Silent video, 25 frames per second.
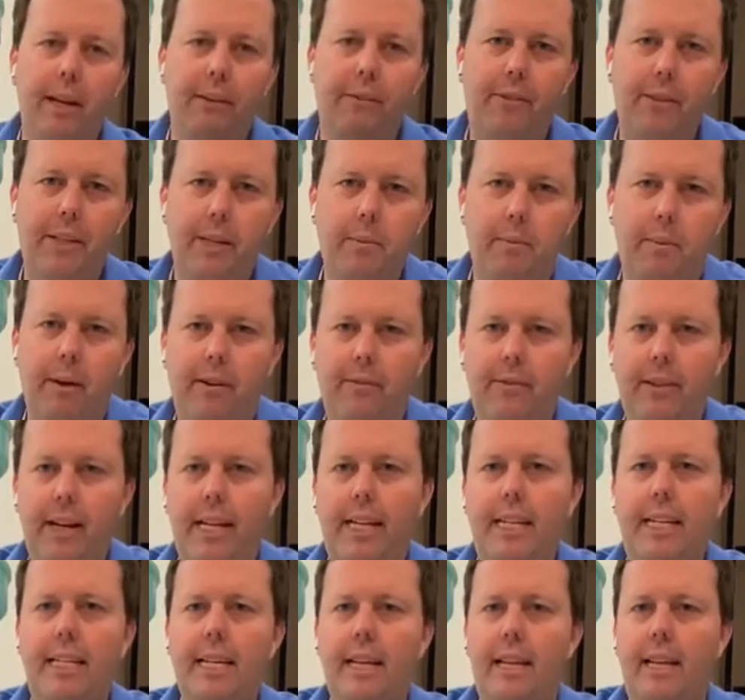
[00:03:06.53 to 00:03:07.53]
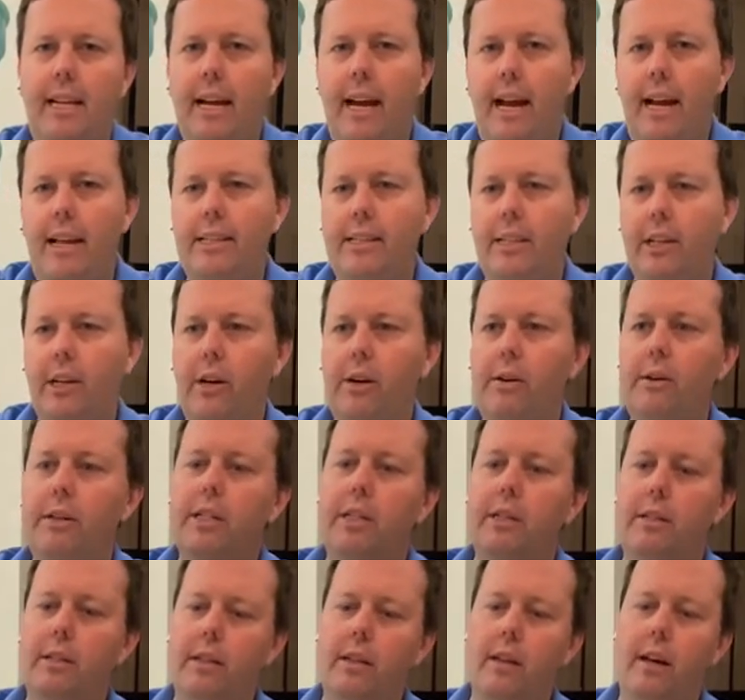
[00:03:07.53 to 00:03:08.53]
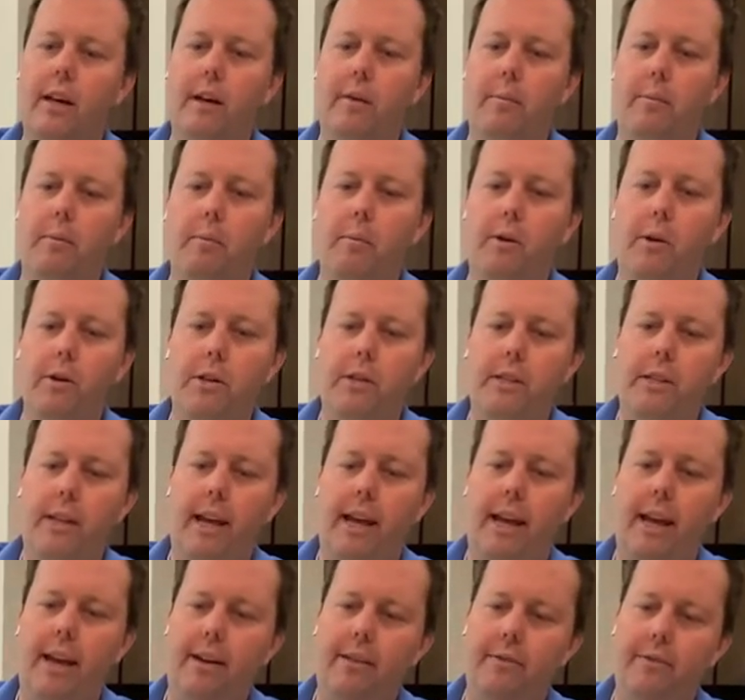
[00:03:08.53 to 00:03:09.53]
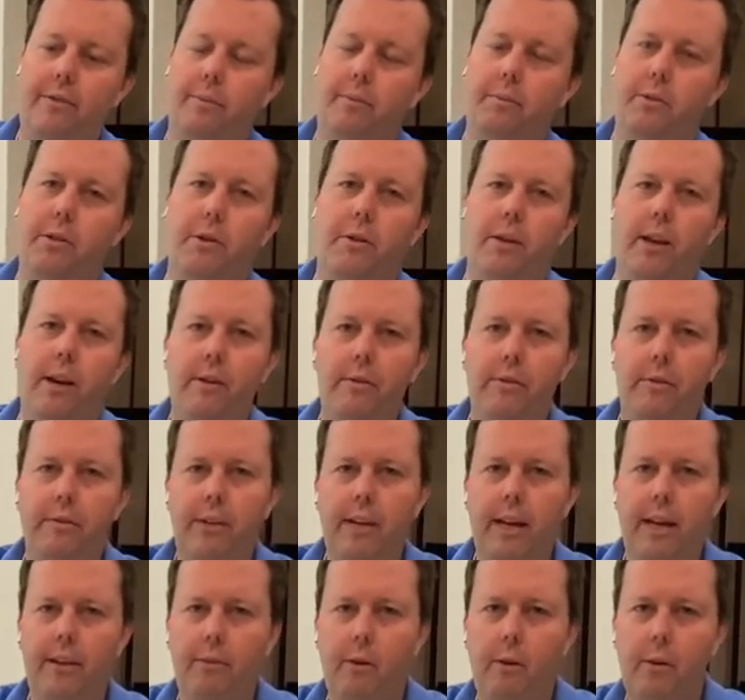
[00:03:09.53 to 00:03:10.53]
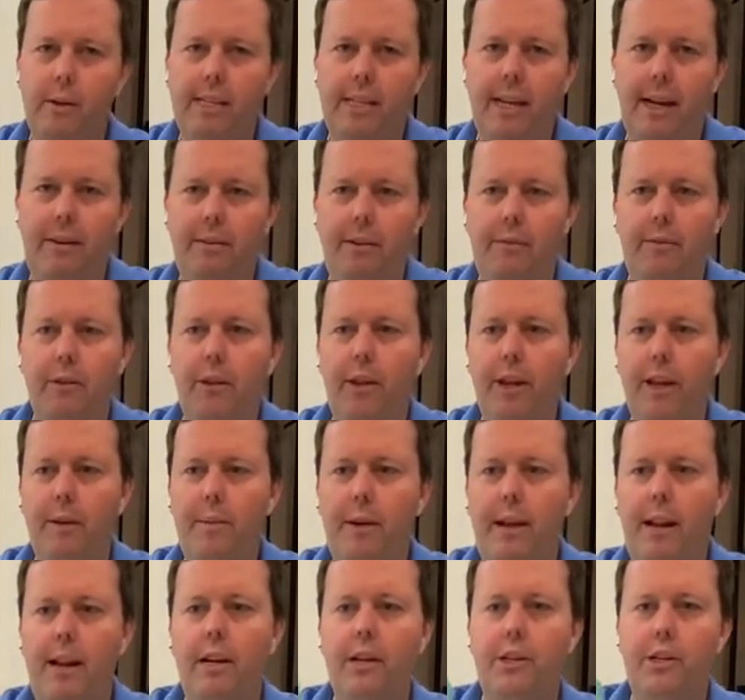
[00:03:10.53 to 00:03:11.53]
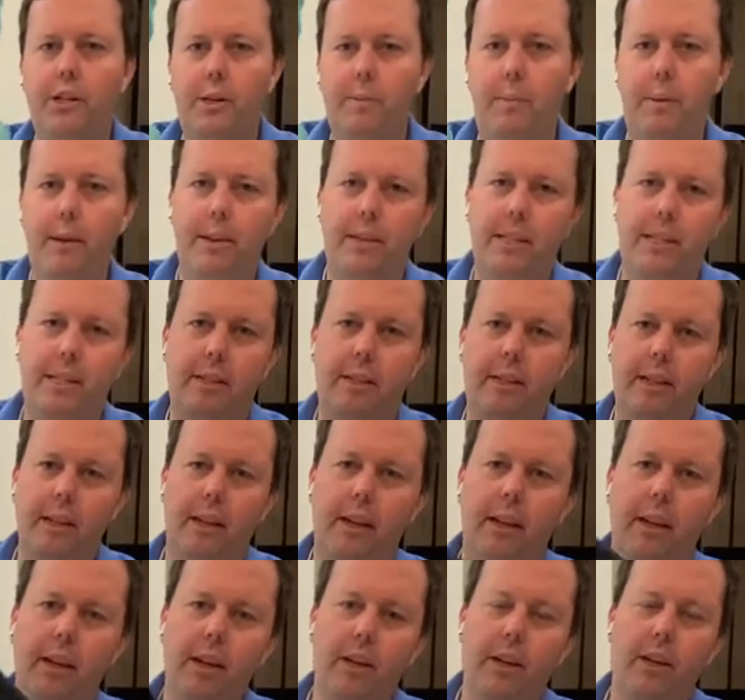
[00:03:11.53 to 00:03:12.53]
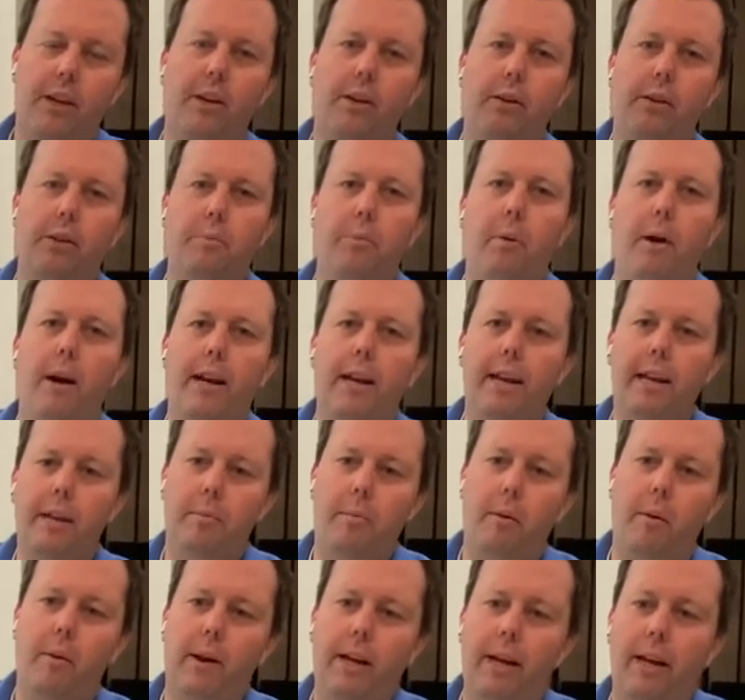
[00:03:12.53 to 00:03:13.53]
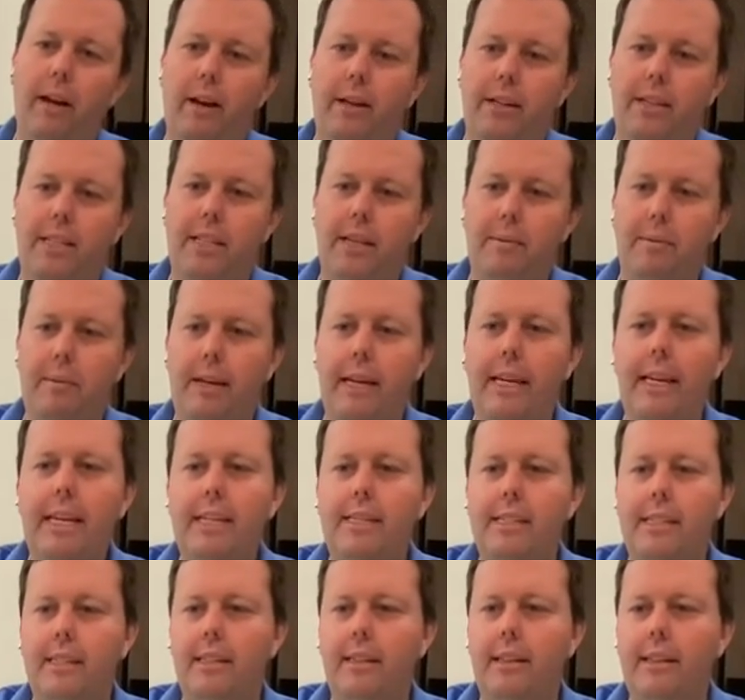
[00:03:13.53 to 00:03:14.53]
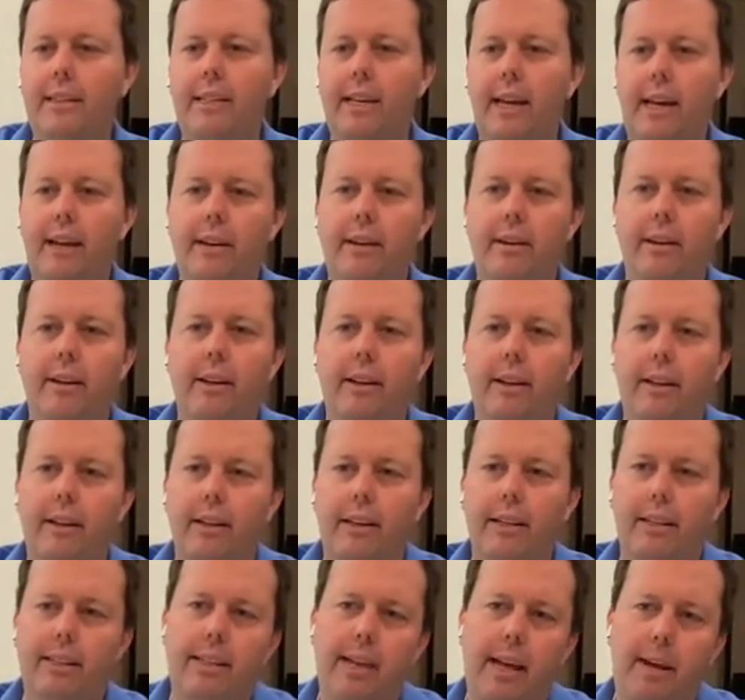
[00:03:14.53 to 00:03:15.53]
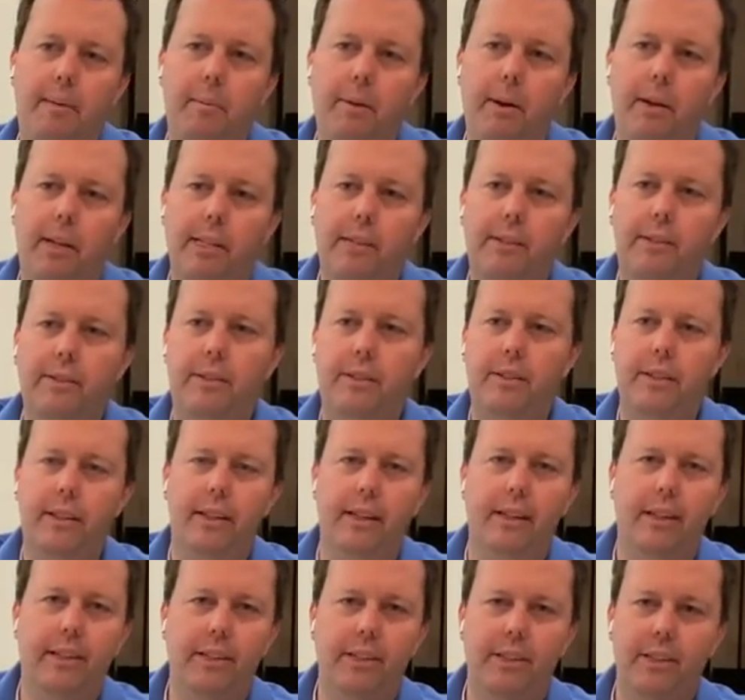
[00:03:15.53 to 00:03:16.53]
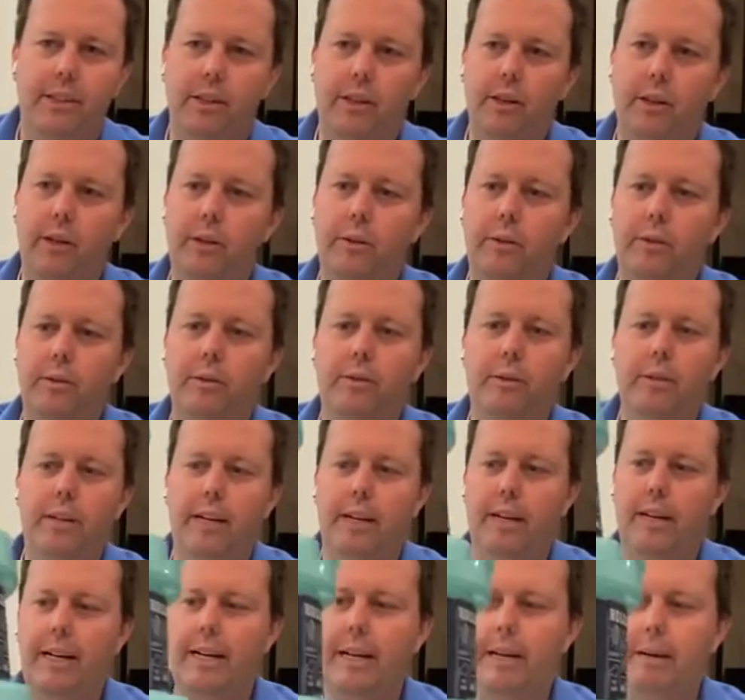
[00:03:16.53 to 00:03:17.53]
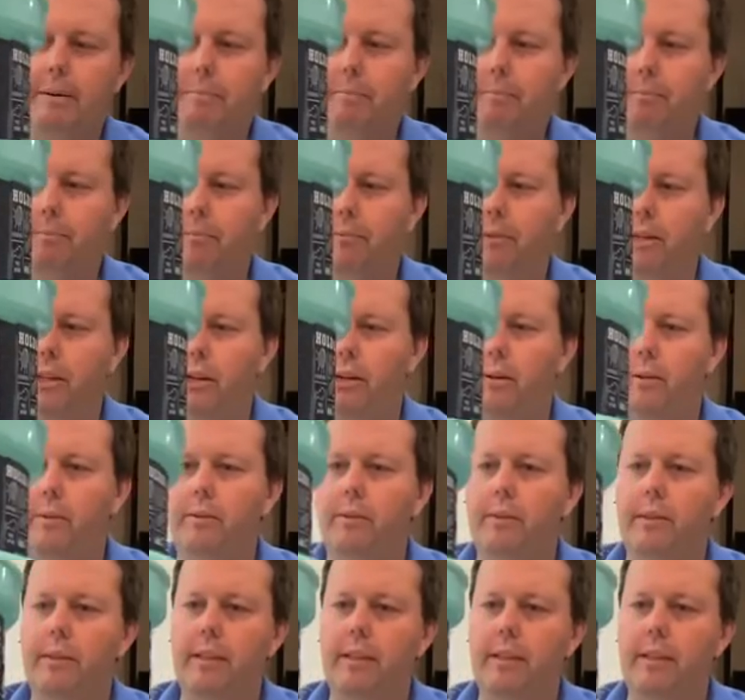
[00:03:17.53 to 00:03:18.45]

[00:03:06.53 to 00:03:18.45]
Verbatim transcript: if it's above $19.99 is the current uh, promotion they have. I'm sure they kind of always have it. If you think about it, shipping this huge bucket probably cost them easily 10, 10 bucks. So, um, you know,